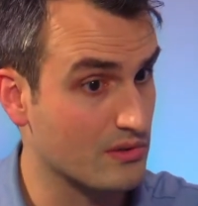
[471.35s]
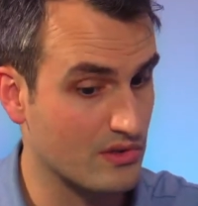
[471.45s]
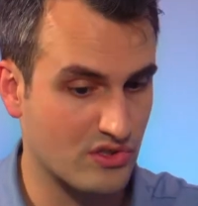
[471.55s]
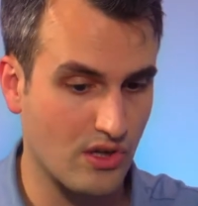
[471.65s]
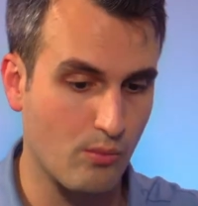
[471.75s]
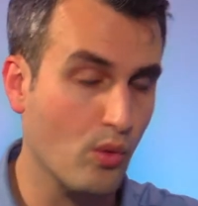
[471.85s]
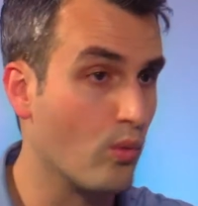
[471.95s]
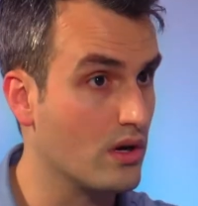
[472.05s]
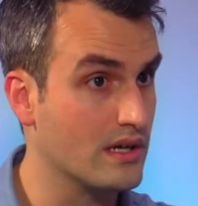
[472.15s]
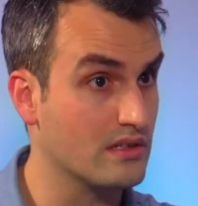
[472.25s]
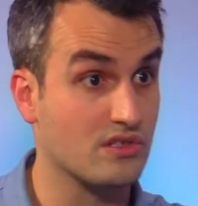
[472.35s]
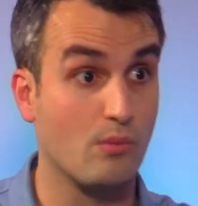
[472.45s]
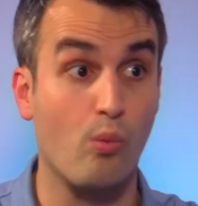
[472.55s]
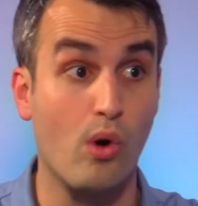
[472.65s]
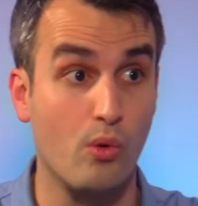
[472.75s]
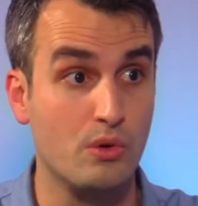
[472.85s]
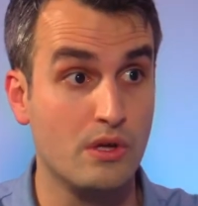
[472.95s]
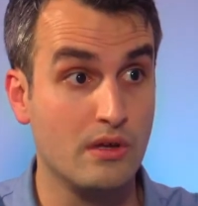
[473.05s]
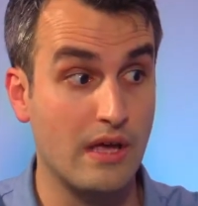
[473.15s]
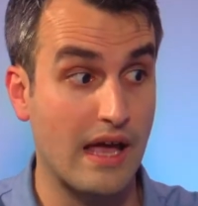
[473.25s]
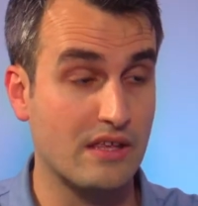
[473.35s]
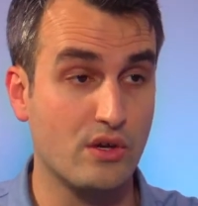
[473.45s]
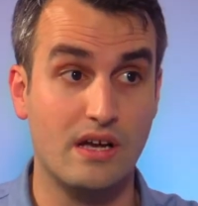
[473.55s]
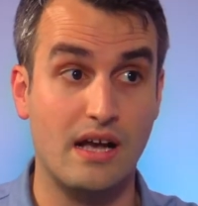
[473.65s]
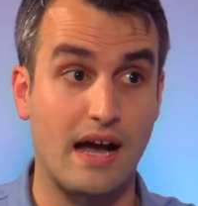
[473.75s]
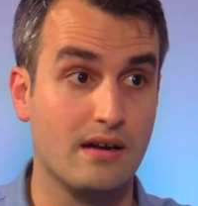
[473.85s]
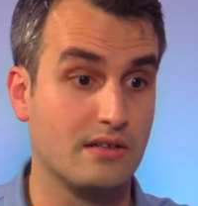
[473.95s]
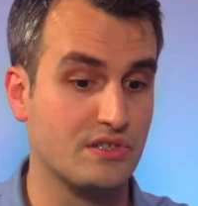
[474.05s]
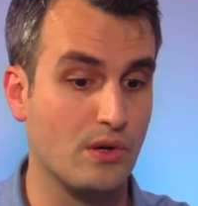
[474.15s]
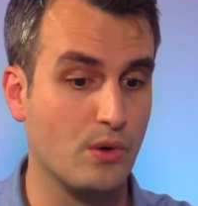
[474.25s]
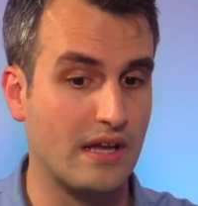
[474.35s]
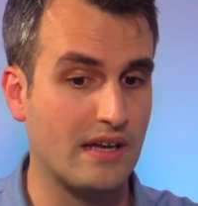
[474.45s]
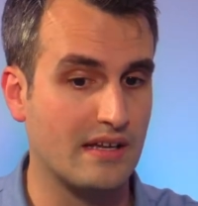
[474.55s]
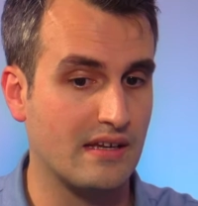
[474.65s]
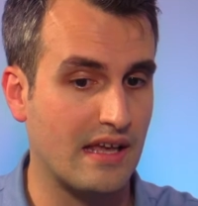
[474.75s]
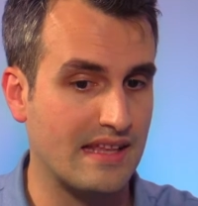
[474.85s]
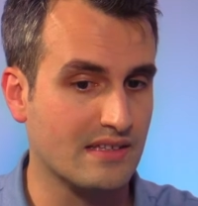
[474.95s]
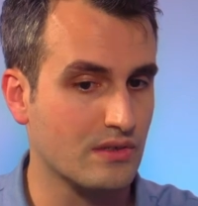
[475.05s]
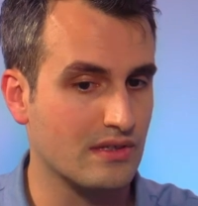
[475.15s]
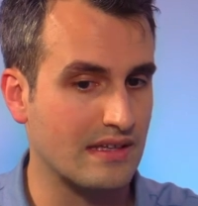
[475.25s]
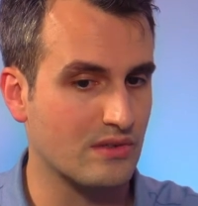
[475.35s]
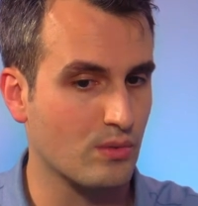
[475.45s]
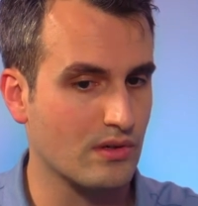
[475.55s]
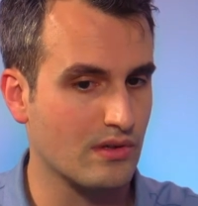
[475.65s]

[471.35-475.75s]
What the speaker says: Some will want it, some won't, and you gotta and that's where